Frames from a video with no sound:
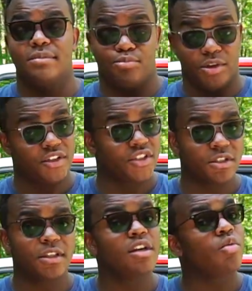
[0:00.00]

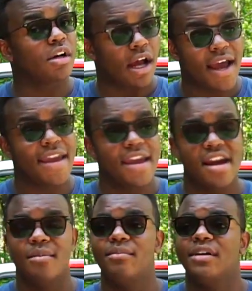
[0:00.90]
personally where I
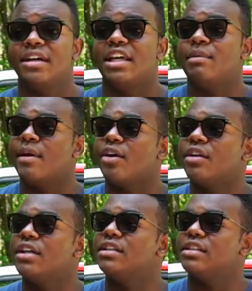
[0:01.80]
am in
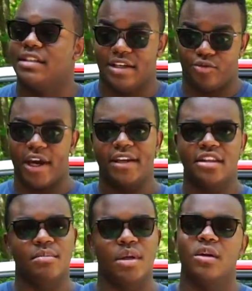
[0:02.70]
Maryland, like right
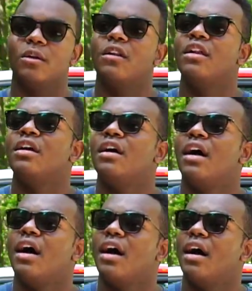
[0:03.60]
in the middle,
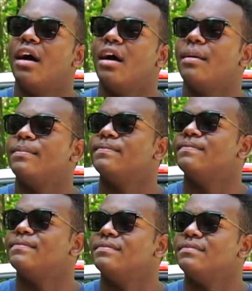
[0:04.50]
I
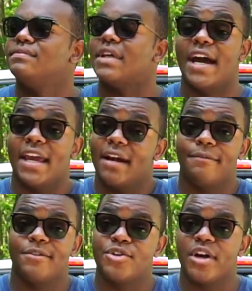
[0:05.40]

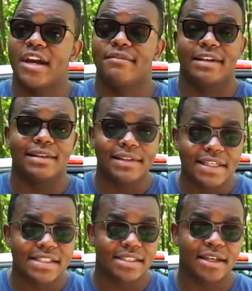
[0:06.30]
have to drive at
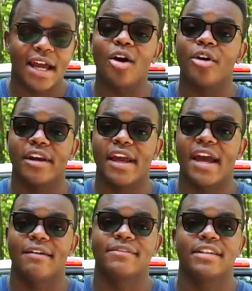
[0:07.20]
least an hour and a
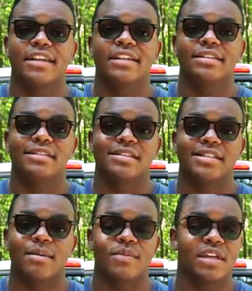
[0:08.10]
half to get to
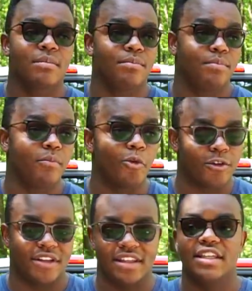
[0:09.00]
something
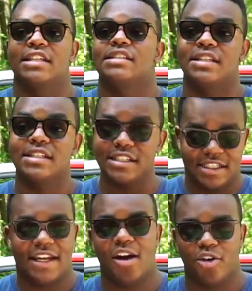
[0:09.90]
more than this. This is
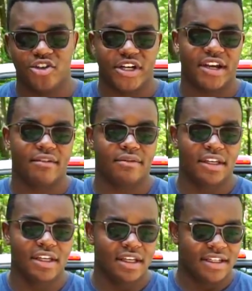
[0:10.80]
an hour drive.
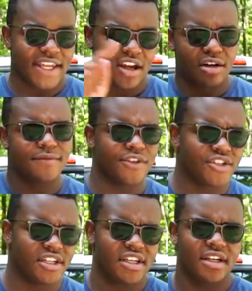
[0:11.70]
Down in
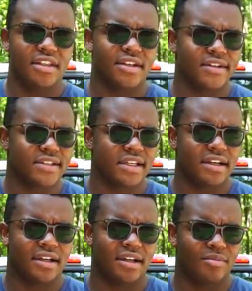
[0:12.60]
Virginia, there's
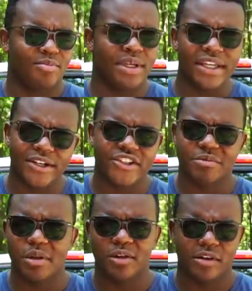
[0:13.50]
Peters
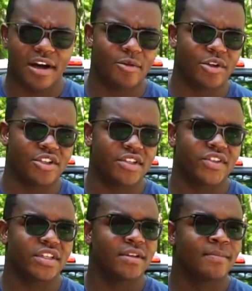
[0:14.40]
Mill Run, which is